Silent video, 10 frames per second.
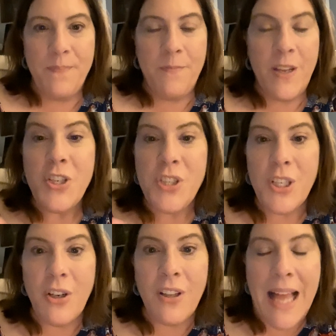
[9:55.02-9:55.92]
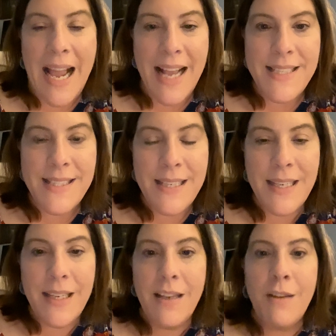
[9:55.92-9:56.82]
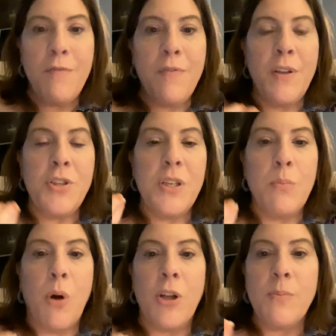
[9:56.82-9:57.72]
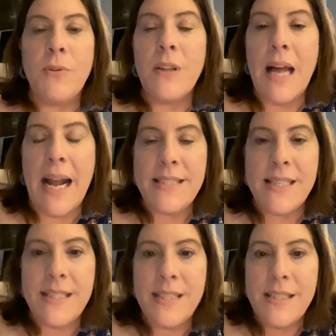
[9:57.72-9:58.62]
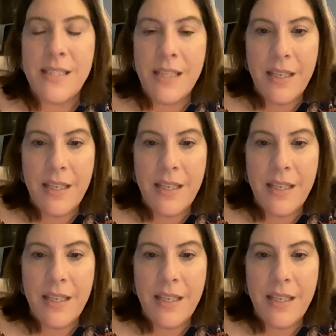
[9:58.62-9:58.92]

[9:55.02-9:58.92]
finishing your class, finishing multiple classes,